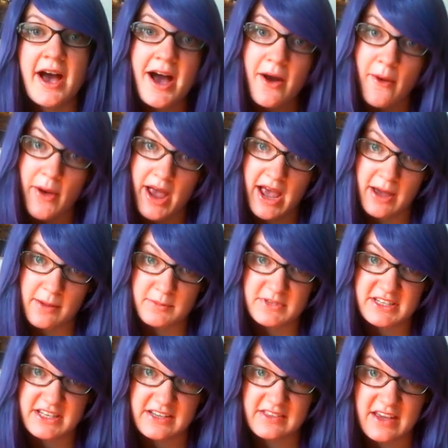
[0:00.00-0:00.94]
how I
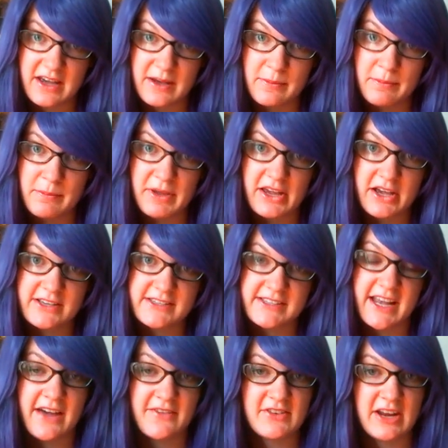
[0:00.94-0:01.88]
empty them because
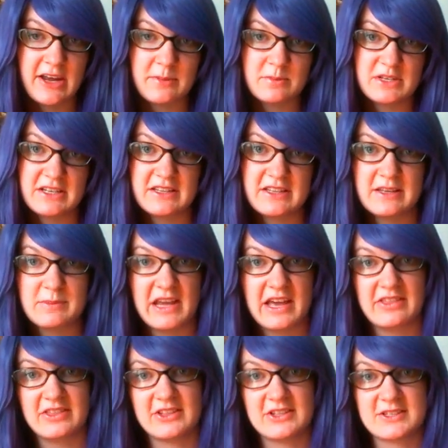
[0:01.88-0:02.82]
I haven't emptied them
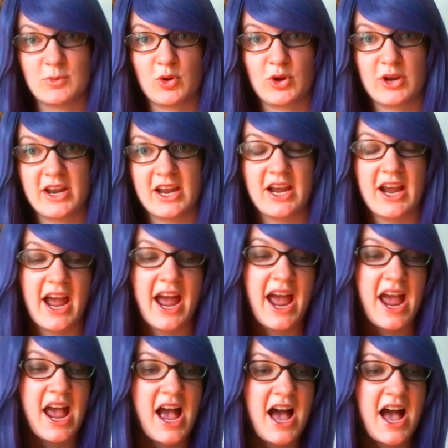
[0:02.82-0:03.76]
yet this morning,
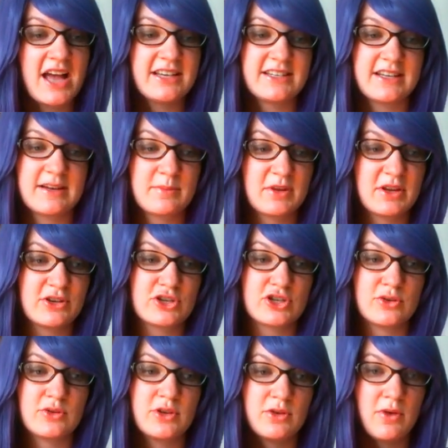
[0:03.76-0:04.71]
and I'm going to
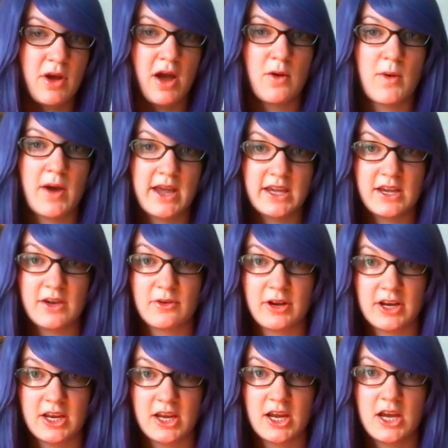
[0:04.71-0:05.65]
show you how I get
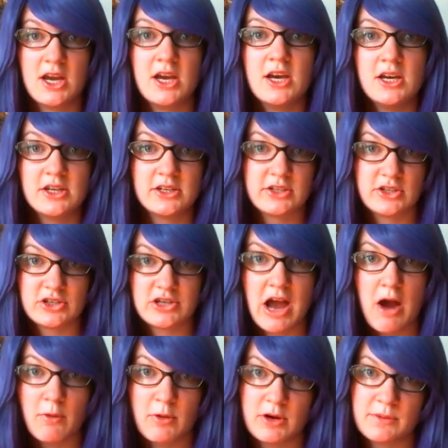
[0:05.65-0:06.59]
ready to
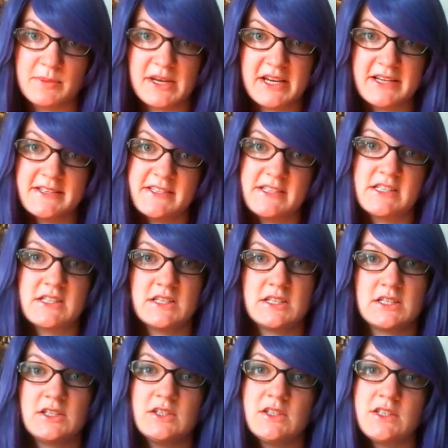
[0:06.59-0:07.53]
shower because it's a
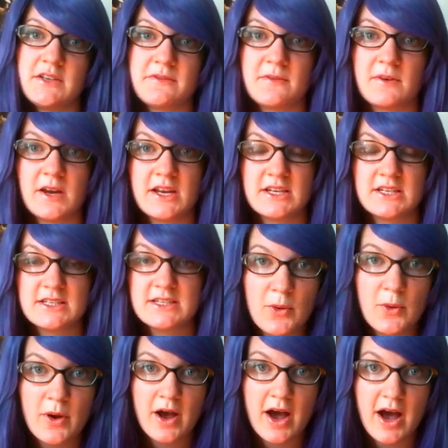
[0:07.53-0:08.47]
little different.
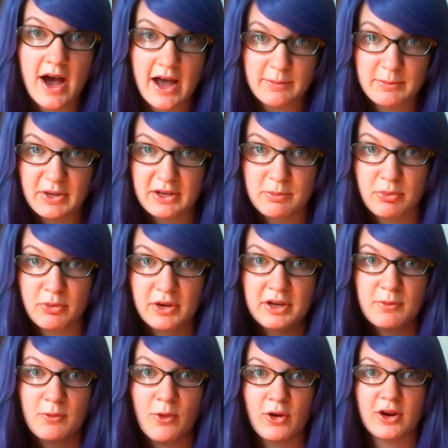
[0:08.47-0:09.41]
So I'm going to
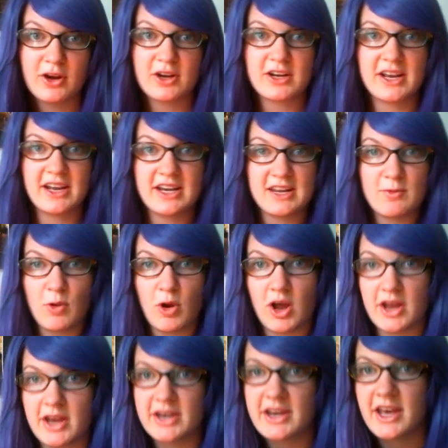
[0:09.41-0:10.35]
pre-warn
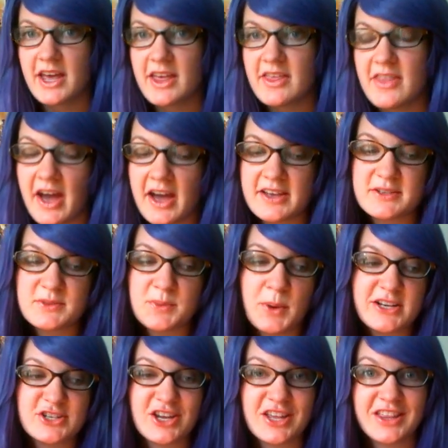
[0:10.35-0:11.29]
anyone that is
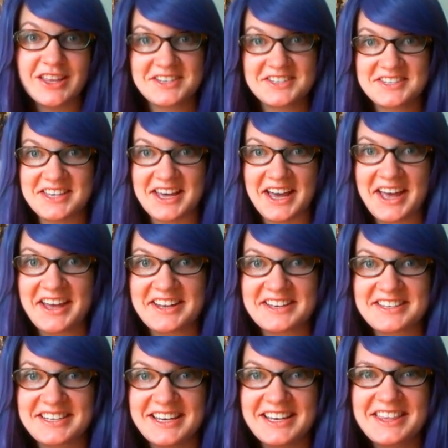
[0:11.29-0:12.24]
watching this that
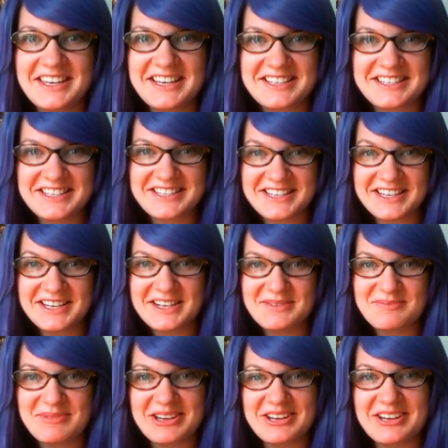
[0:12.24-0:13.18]
this is going
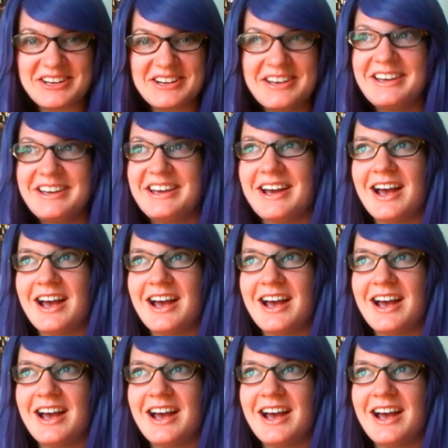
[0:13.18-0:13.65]
to be